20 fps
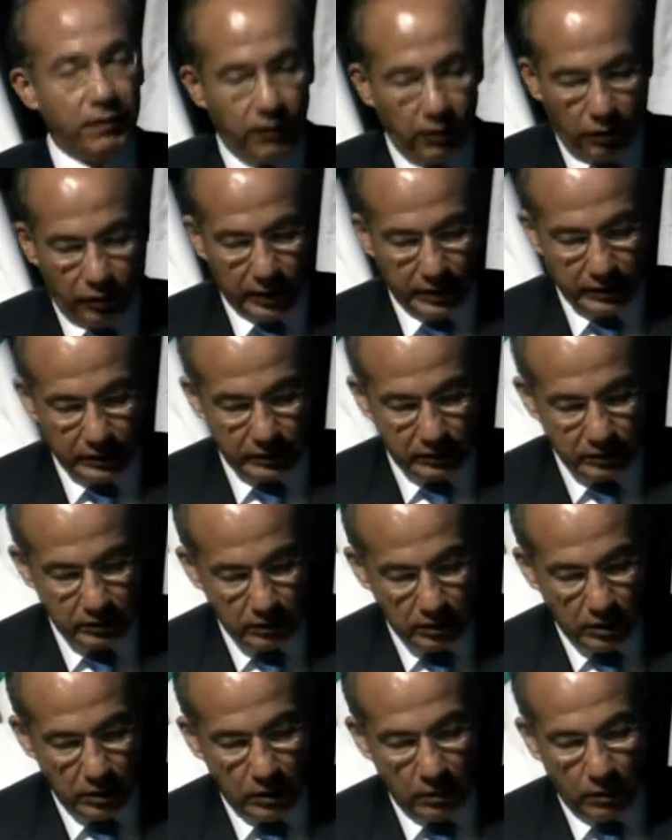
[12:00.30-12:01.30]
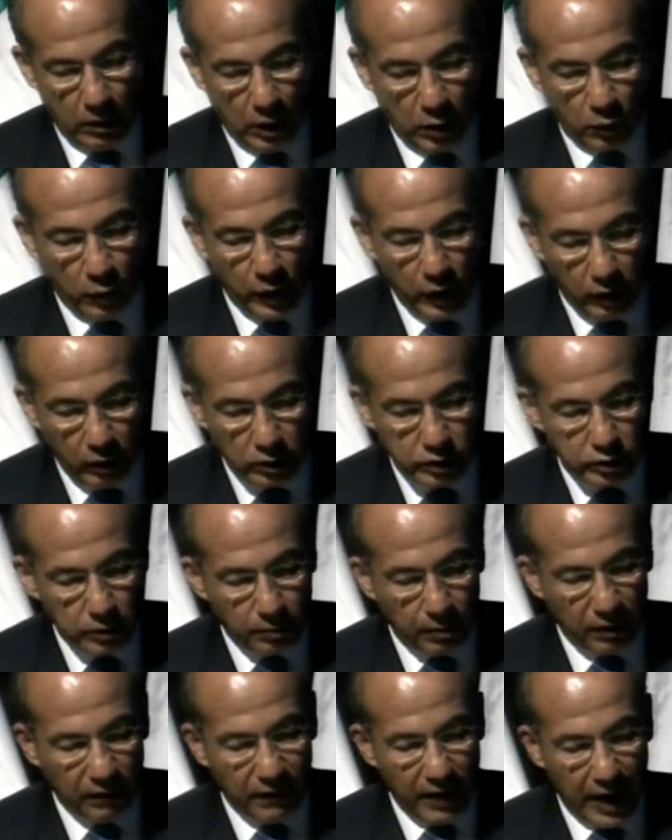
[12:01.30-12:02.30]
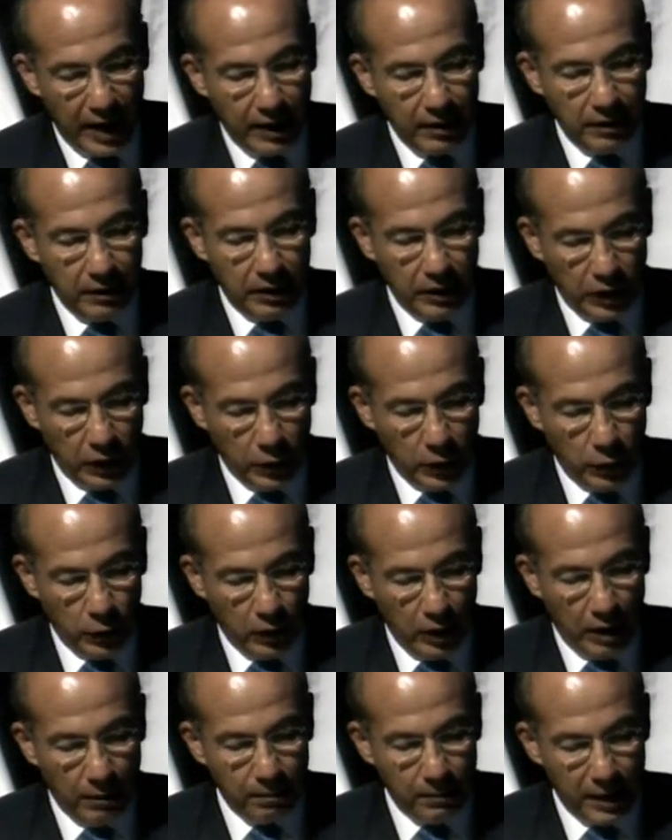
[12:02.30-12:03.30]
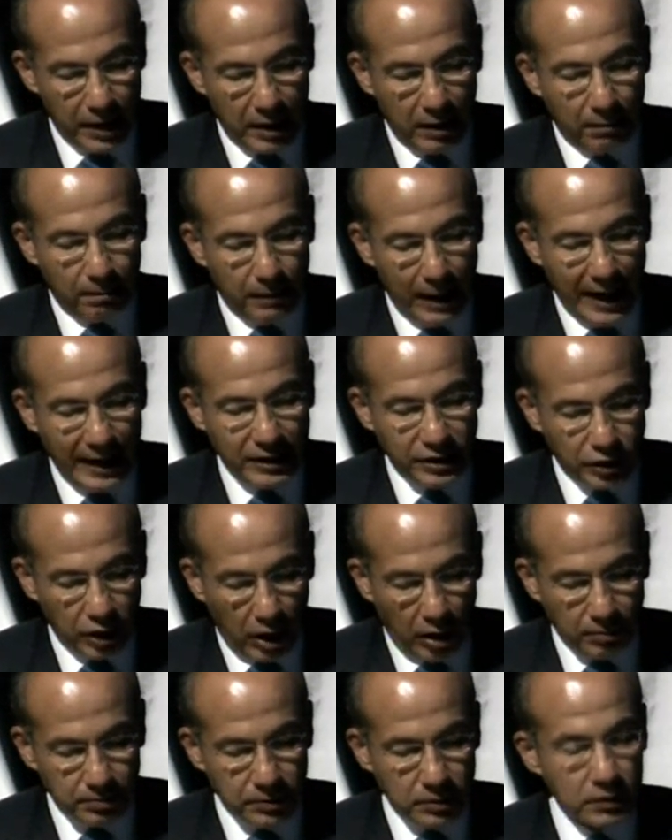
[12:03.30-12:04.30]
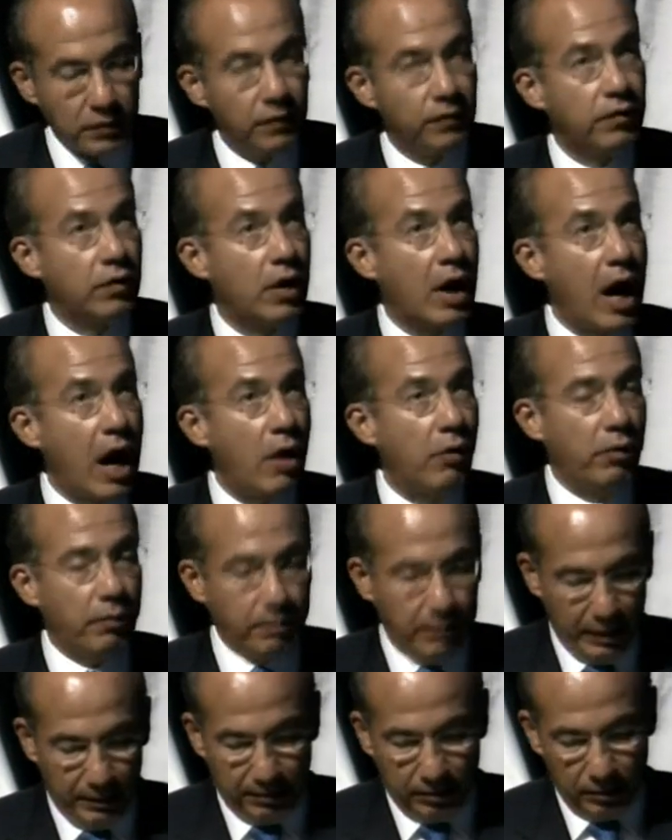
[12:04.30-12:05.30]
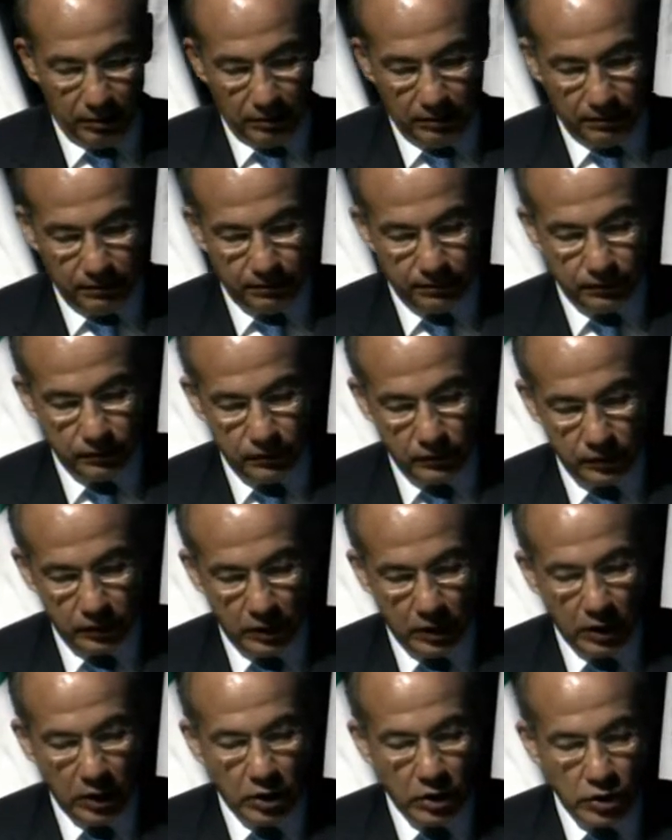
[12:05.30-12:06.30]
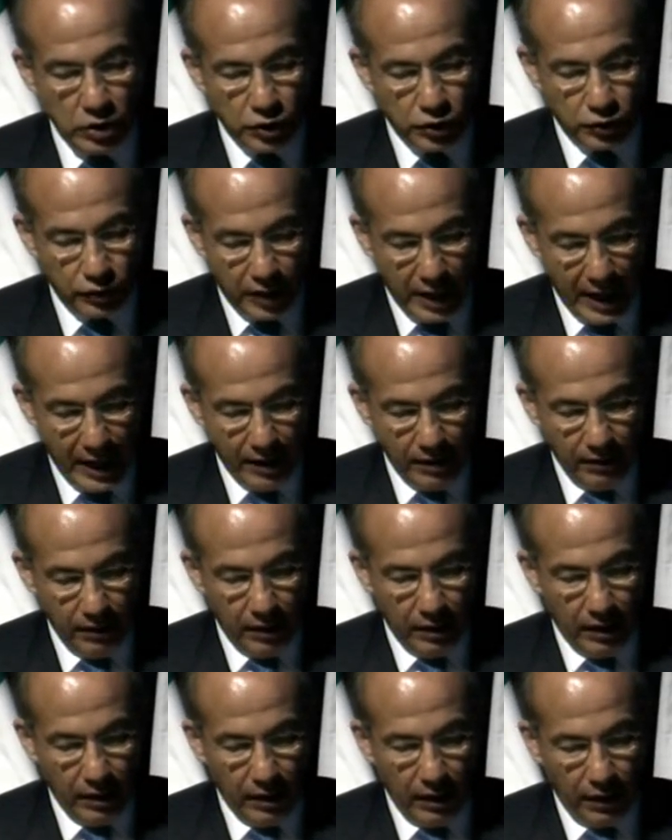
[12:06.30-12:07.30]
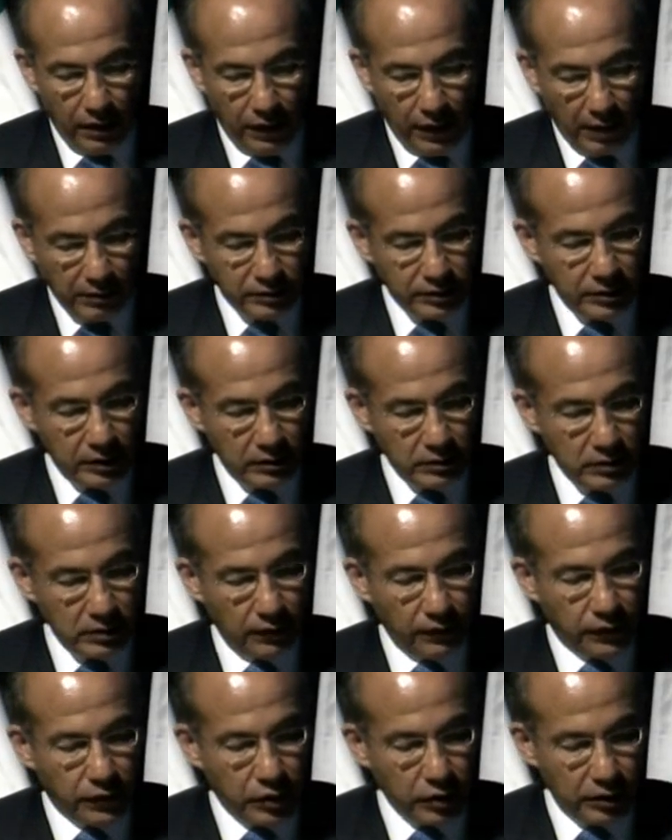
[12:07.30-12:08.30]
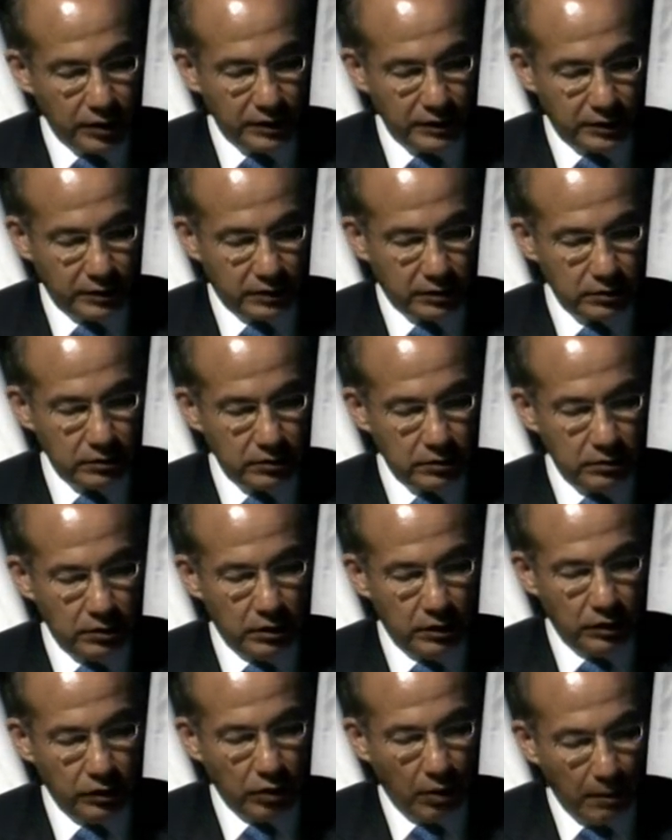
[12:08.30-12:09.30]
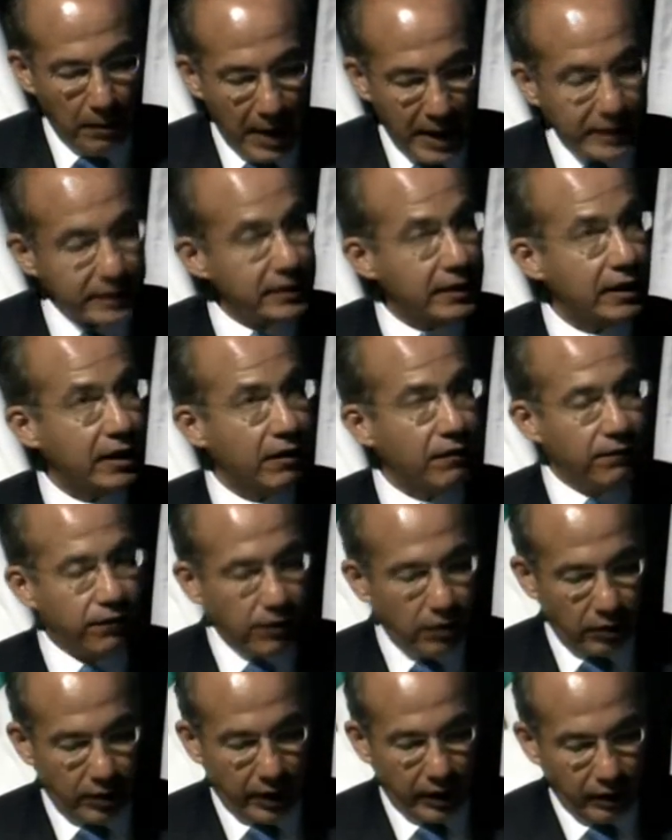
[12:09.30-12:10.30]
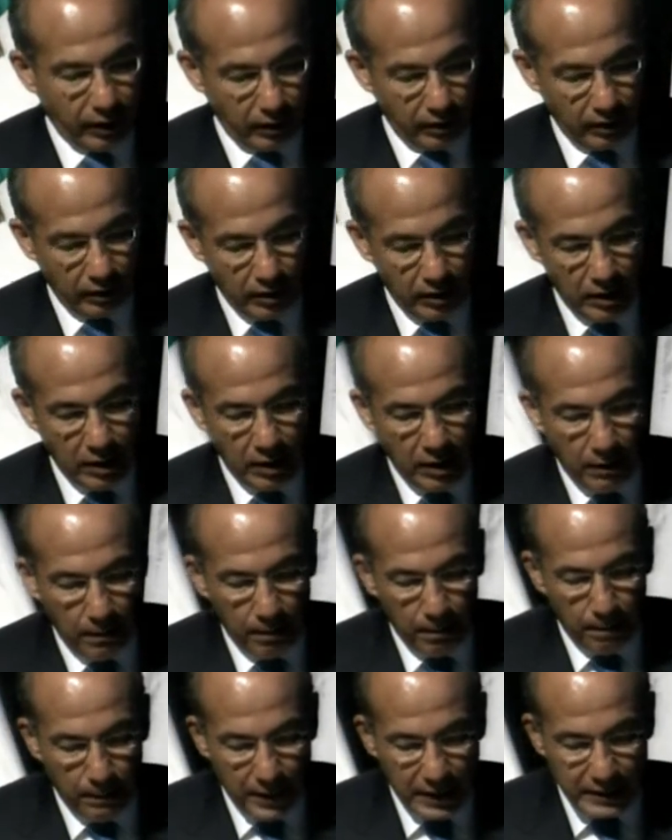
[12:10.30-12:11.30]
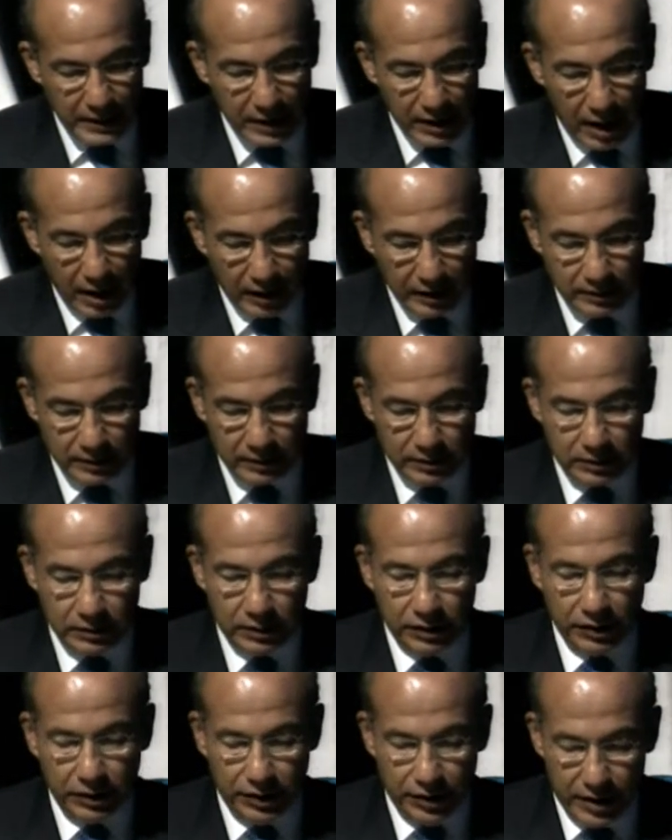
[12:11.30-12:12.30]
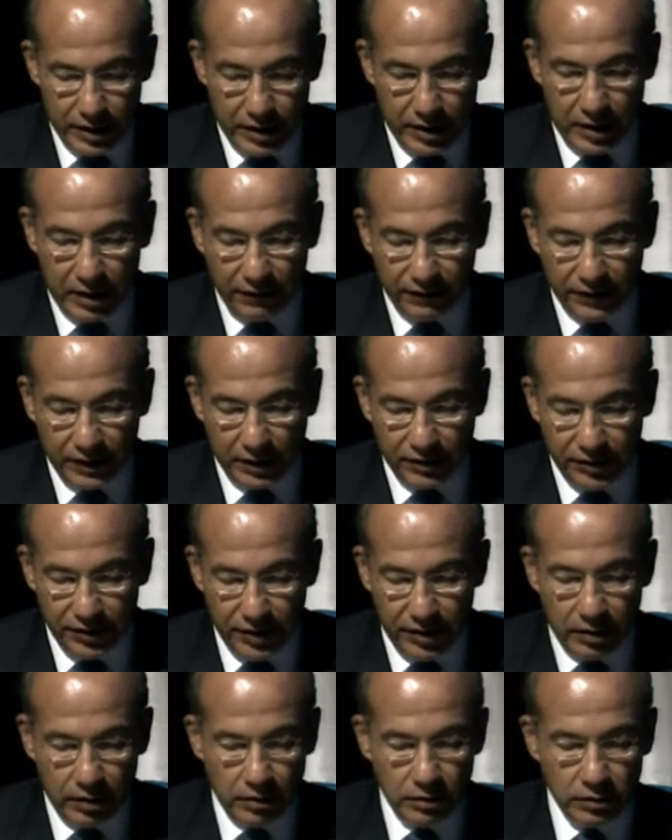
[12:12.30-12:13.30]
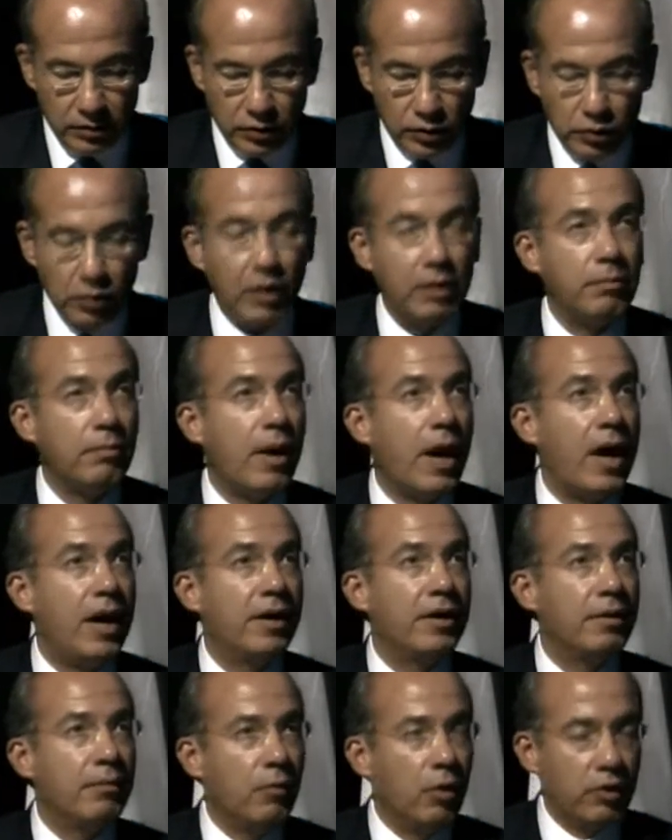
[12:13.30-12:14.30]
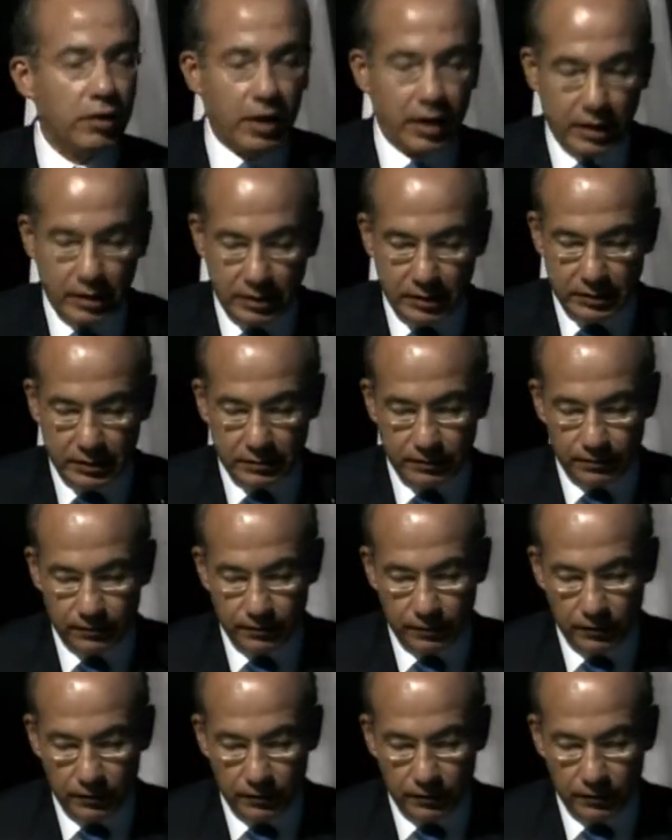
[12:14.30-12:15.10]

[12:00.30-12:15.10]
the forest, but we also provide new and better paid jobs for our people. Today, thousands of tourists, domestic and foreign, visit us year after year to admire the monarchs.